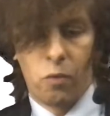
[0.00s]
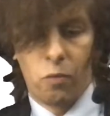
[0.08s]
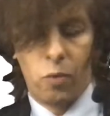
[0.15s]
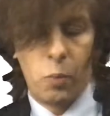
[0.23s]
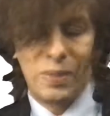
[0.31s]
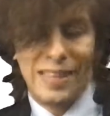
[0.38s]

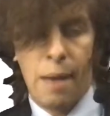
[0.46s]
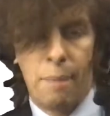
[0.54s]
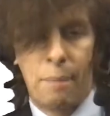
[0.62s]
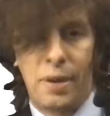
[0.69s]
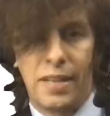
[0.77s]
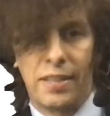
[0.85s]
what was
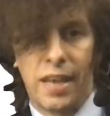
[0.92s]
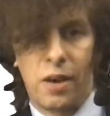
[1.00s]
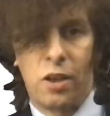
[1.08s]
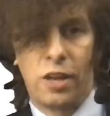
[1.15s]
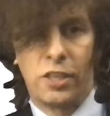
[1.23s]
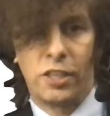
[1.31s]
happening in
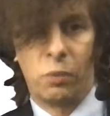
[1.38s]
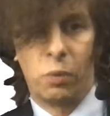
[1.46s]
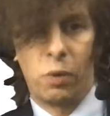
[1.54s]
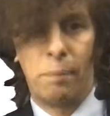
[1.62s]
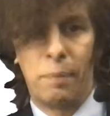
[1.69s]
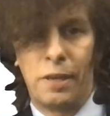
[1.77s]
that auction.
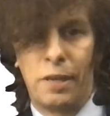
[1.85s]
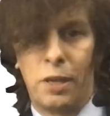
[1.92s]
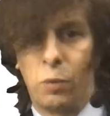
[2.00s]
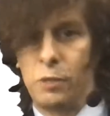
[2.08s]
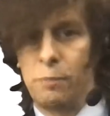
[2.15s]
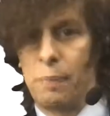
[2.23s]
Well, a
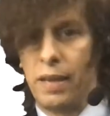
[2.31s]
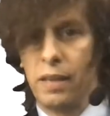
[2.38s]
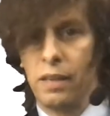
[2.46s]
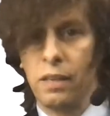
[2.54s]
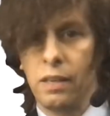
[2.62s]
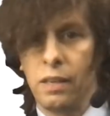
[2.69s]
bidder was bidding,